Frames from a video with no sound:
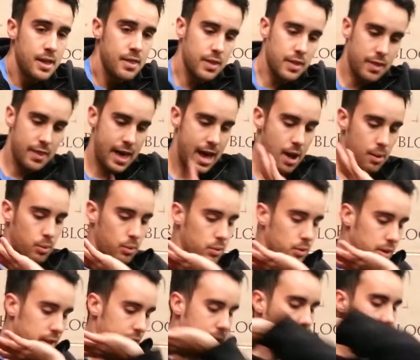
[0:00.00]
and that will
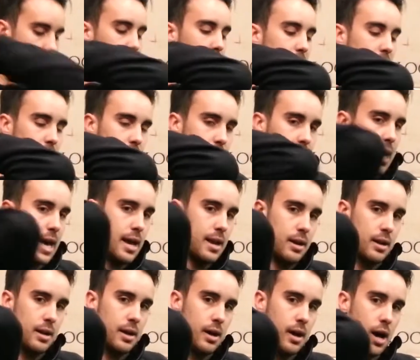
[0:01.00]
really help get
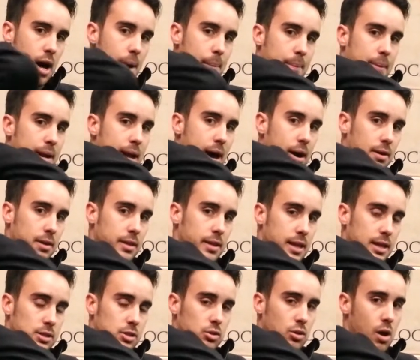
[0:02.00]
that up and out into
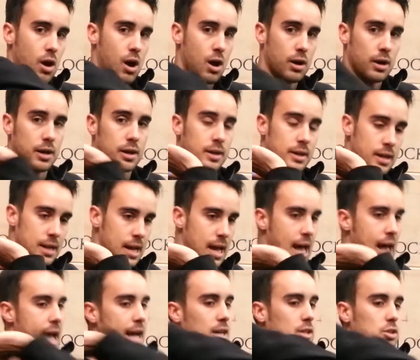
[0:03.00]
that strong
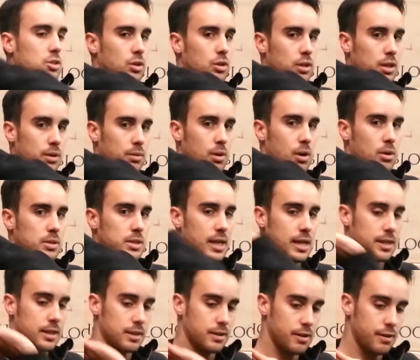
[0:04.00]
externally
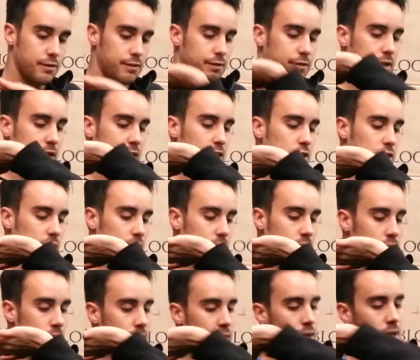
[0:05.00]
rotated flexion,
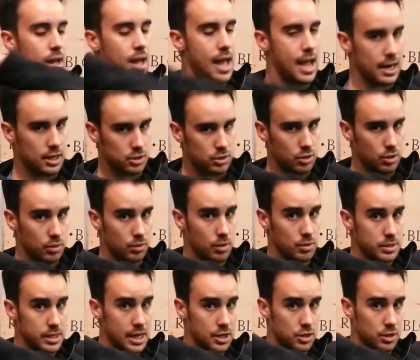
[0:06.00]
external
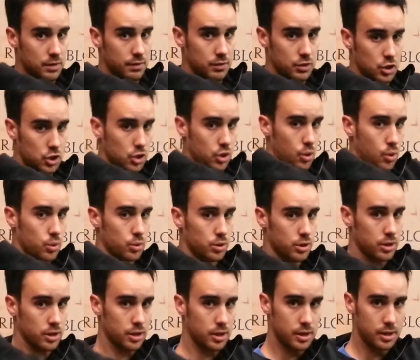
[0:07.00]
rotation of the
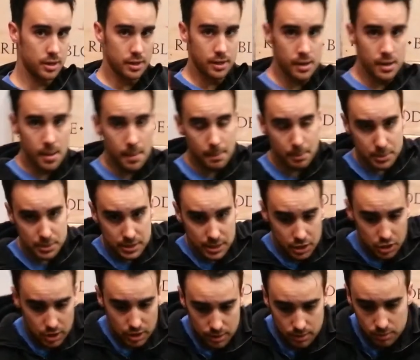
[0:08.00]
shoulder
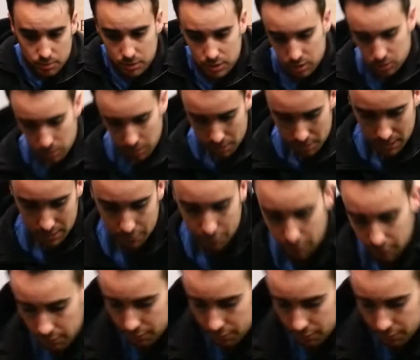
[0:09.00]
position, which is what you need for